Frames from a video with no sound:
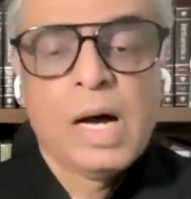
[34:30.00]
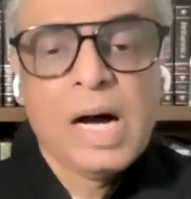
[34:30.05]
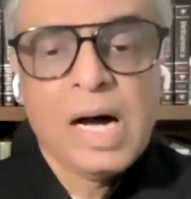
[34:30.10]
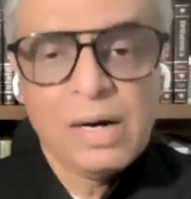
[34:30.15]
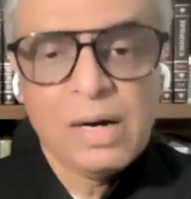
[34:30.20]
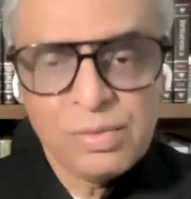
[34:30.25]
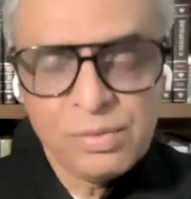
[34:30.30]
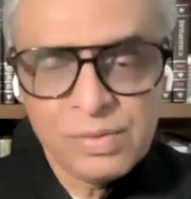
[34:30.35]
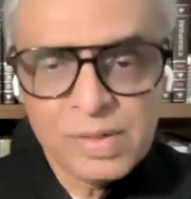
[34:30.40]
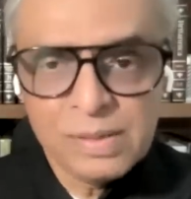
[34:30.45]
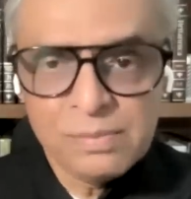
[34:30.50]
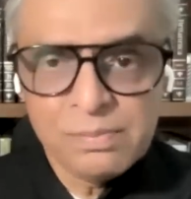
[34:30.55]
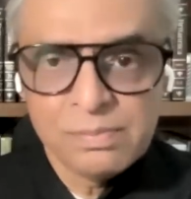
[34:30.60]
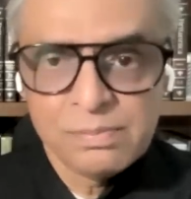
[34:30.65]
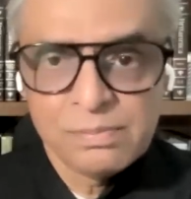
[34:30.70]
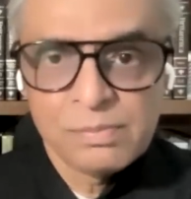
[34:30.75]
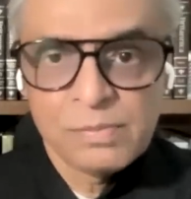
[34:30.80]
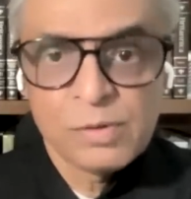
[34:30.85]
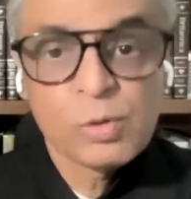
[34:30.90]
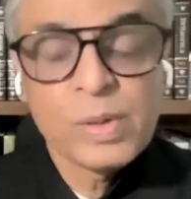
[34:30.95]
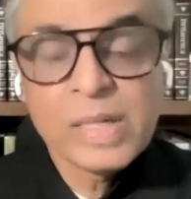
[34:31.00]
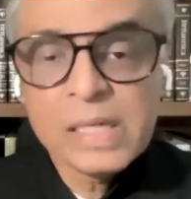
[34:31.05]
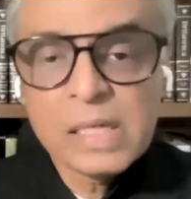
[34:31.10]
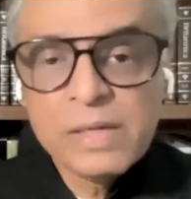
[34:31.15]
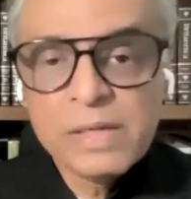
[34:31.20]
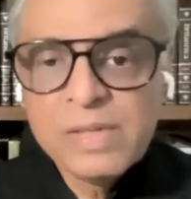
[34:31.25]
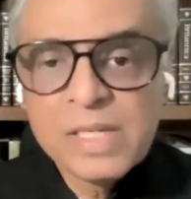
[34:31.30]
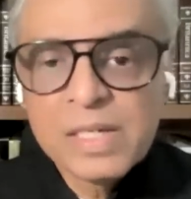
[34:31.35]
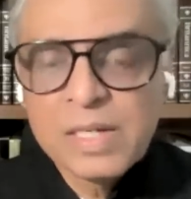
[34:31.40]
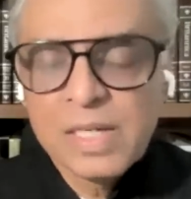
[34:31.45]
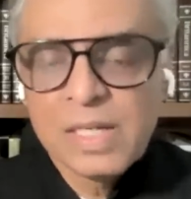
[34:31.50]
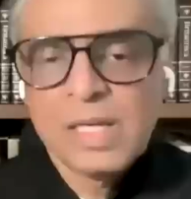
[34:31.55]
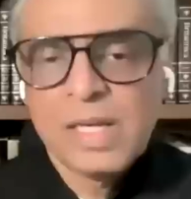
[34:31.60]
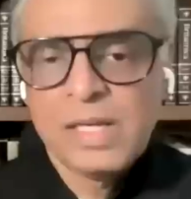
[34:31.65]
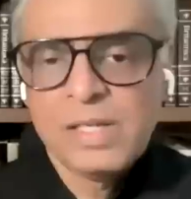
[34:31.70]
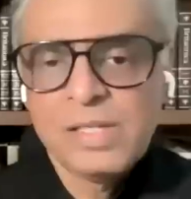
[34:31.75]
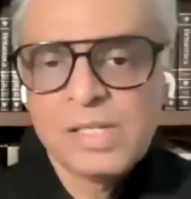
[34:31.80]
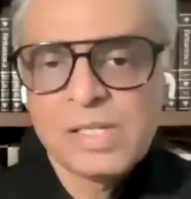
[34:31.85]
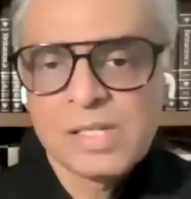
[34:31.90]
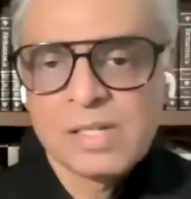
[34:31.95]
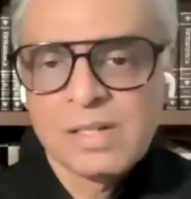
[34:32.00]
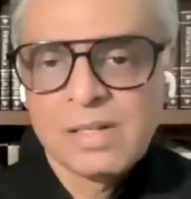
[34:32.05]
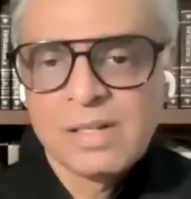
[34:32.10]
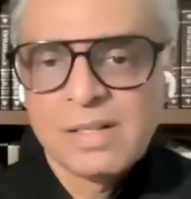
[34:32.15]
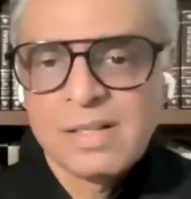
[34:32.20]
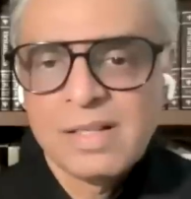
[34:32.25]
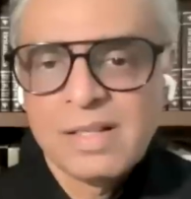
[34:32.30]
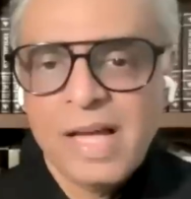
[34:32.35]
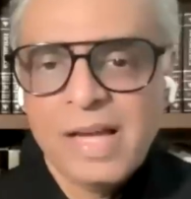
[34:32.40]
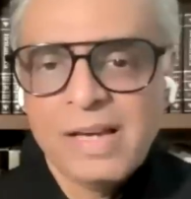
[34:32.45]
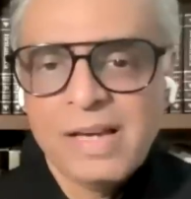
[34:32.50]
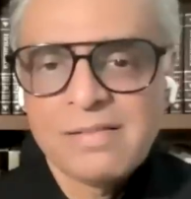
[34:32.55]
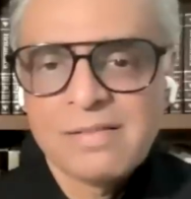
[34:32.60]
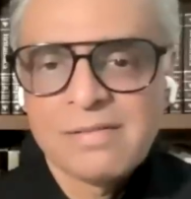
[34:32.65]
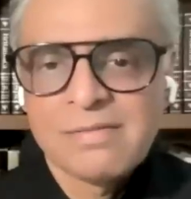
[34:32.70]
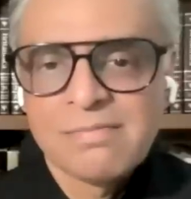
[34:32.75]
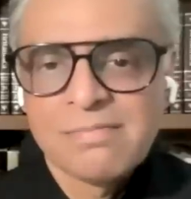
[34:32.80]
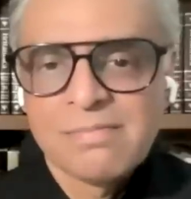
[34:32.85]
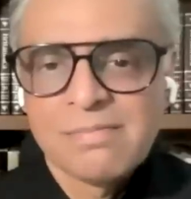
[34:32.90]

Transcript: However, quickly we realized that